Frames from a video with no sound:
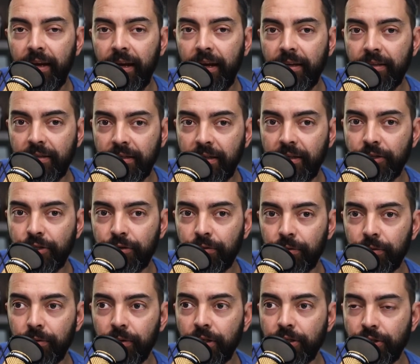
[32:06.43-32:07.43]
and teach
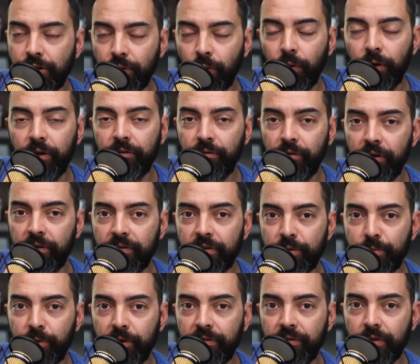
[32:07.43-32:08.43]
through a story of one of his
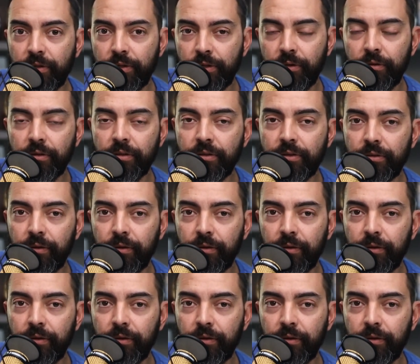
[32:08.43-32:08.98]
previous students.